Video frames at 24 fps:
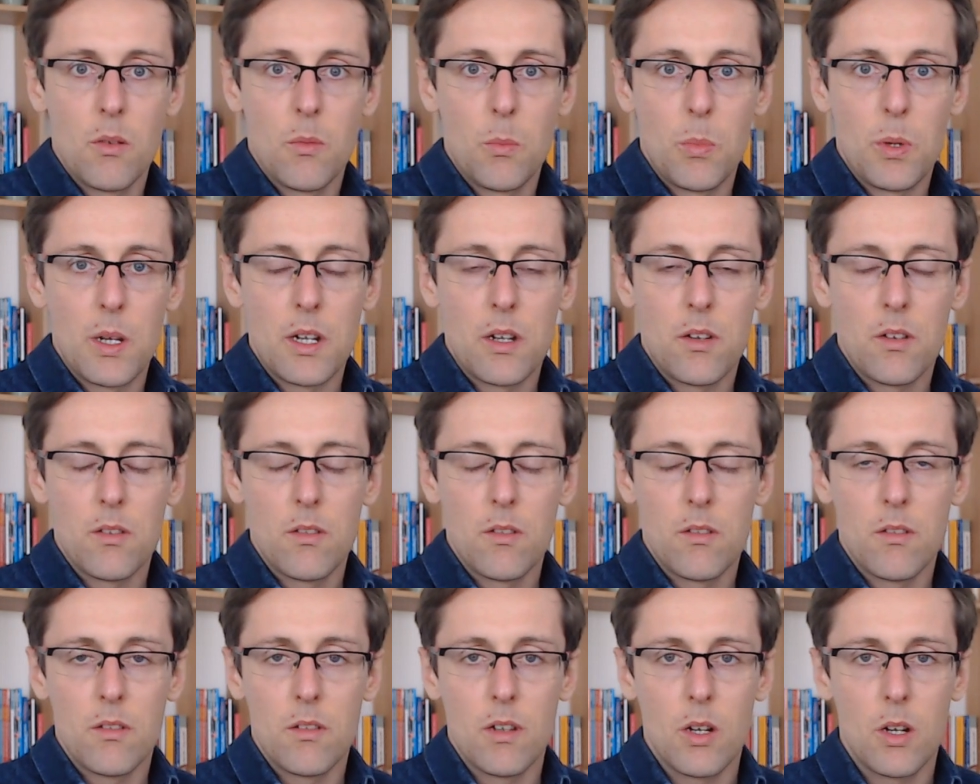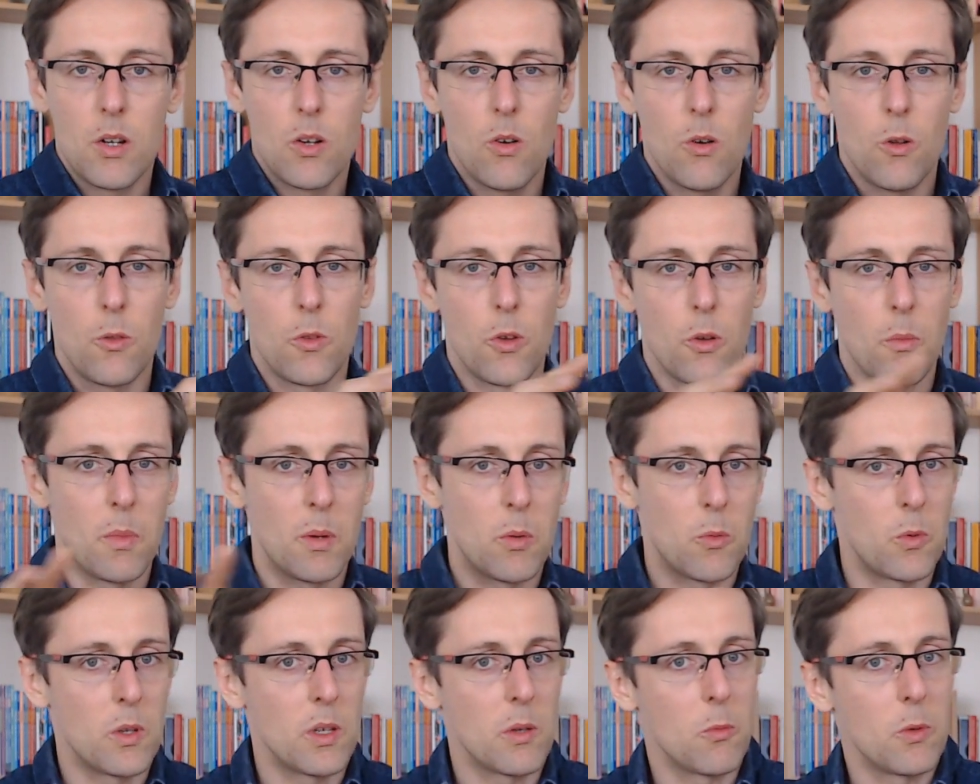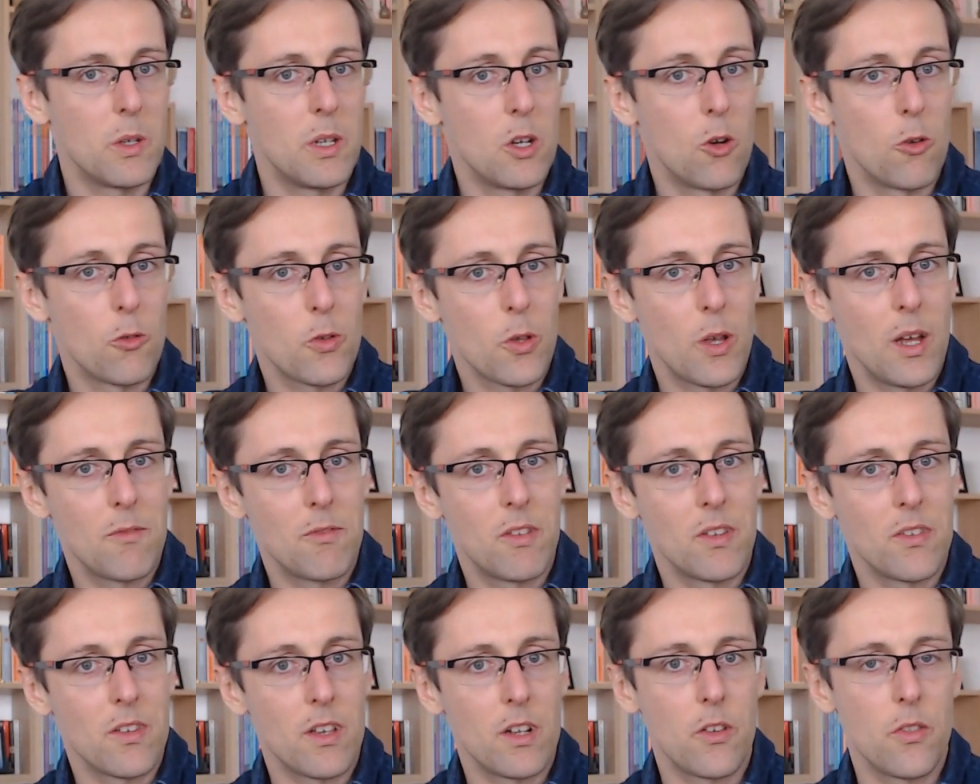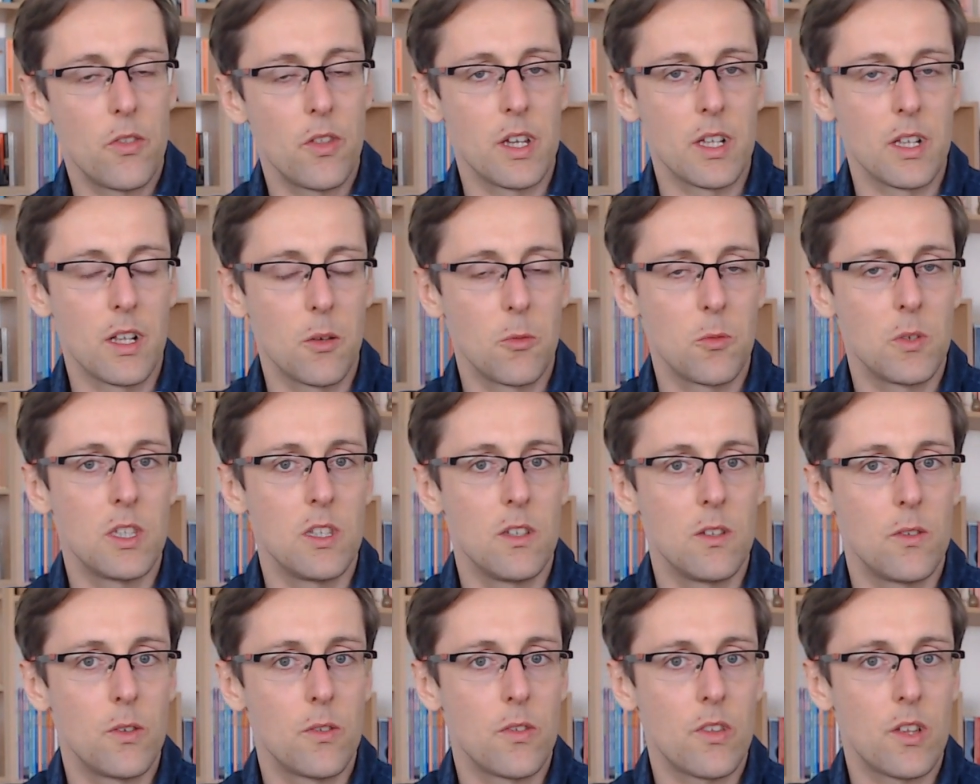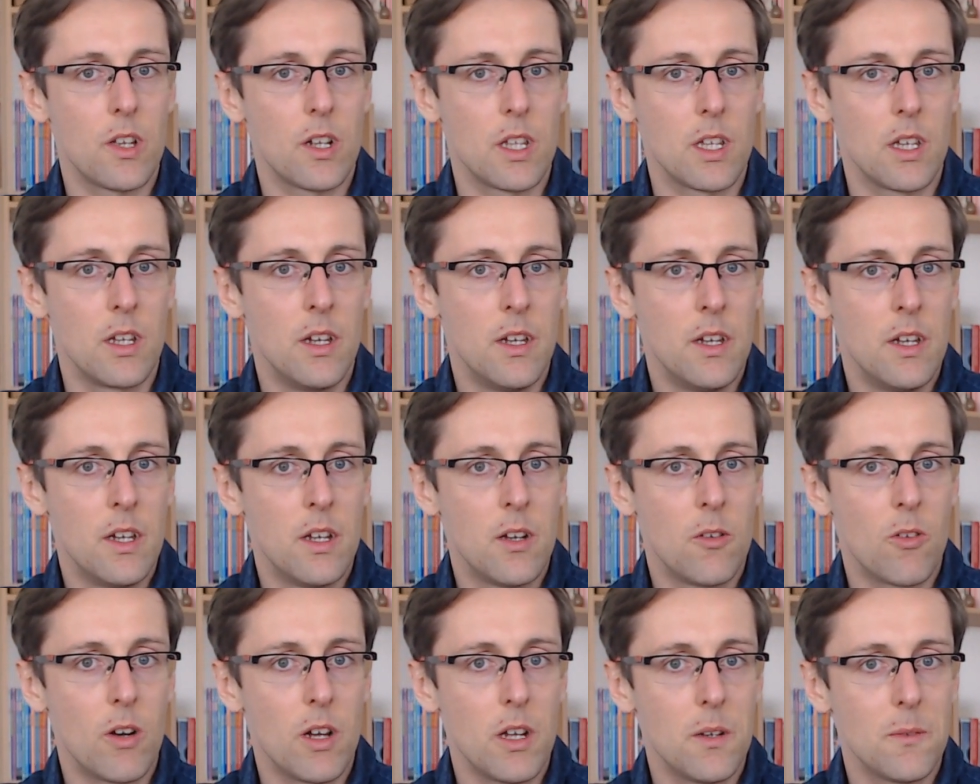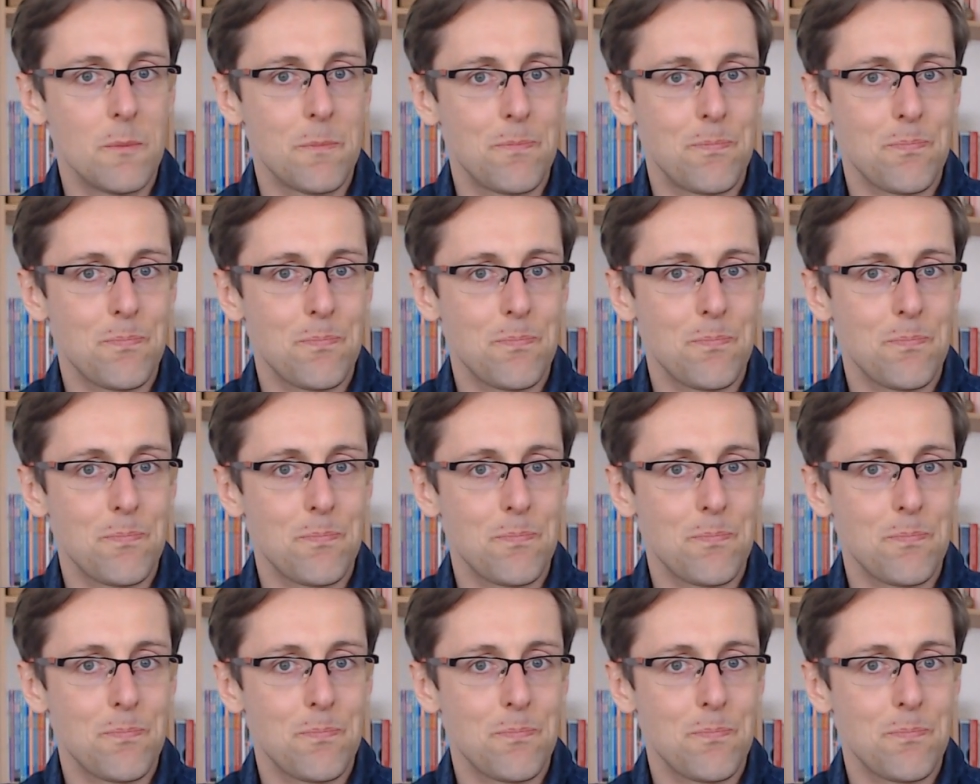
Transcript: But hold on, but we, we also have this other thing that we need to study, right?